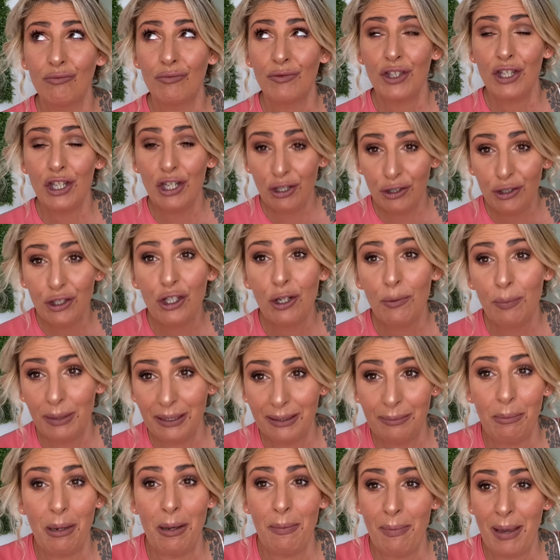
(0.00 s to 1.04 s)
YouTube
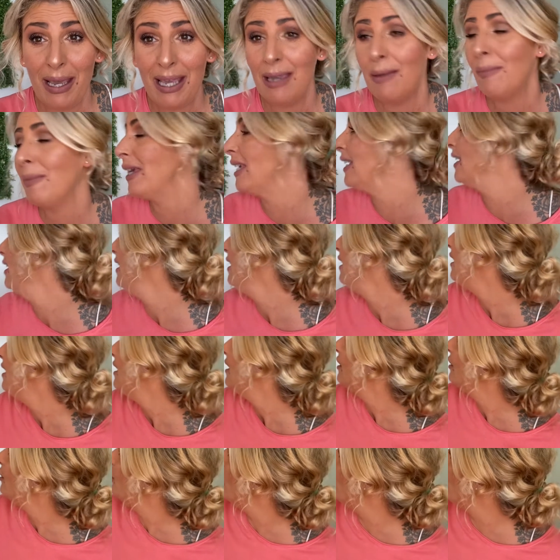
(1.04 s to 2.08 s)
is my baby.
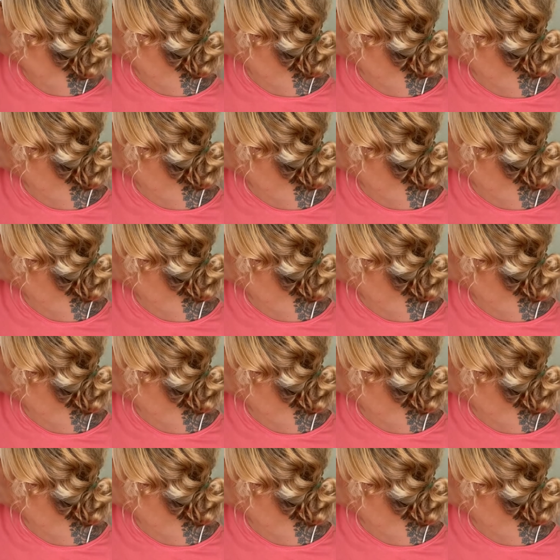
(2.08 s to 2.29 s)
So my